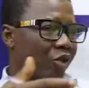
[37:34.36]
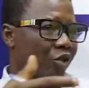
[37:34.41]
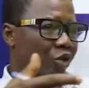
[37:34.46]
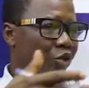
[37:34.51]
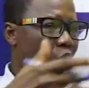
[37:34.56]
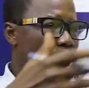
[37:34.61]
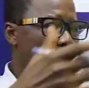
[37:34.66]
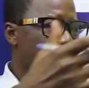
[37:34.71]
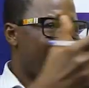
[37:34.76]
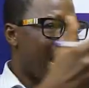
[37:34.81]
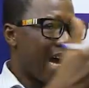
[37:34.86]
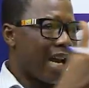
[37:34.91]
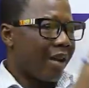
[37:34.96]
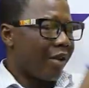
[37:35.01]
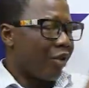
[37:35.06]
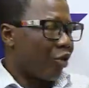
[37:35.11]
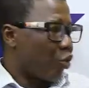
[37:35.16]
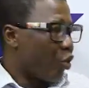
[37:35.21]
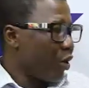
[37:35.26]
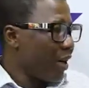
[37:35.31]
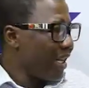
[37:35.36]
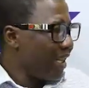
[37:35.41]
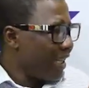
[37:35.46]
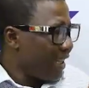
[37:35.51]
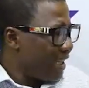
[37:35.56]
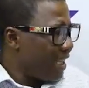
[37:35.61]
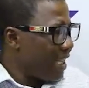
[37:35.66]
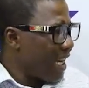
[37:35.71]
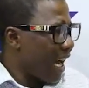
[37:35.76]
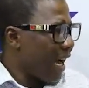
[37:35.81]
The onyan
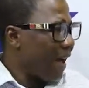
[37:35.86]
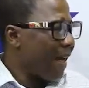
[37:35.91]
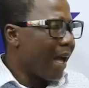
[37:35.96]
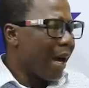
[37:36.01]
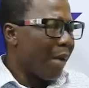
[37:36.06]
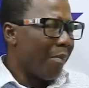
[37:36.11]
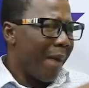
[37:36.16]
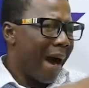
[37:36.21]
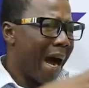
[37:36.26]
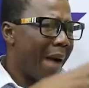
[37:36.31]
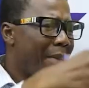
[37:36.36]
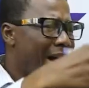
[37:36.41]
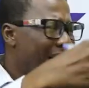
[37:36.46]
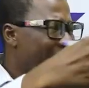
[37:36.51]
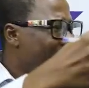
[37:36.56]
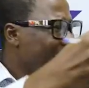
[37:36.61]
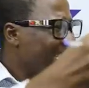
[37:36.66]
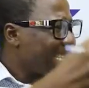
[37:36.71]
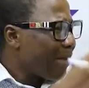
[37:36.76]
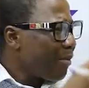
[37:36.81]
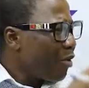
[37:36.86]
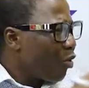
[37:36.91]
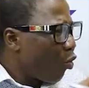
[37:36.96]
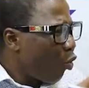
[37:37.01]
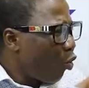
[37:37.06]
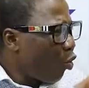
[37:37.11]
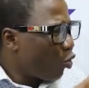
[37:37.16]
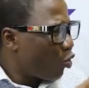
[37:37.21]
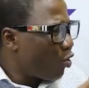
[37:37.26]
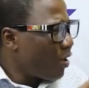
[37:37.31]
2016 na. Mama na sabe
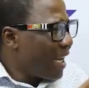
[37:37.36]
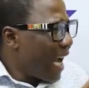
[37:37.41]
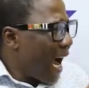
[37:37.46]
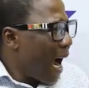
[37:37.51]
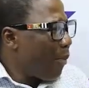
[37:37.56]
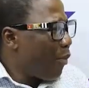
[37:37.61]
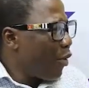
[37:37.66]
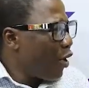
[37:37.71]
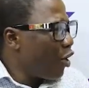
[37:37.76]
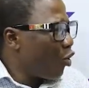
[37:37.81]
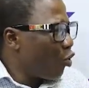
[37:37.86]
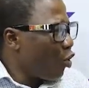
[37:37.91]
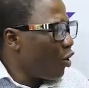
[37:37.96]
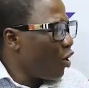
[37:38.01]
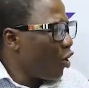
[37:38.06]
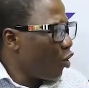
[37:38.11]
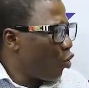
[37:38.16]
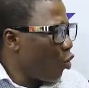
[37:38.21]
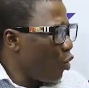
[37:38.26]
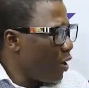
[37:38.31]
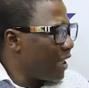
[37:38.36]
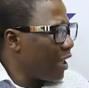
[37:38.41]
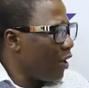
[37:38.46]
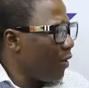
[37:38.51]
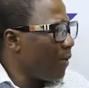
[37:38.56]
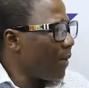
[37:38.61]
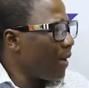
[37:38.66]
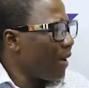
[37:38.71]
close gap no 2020.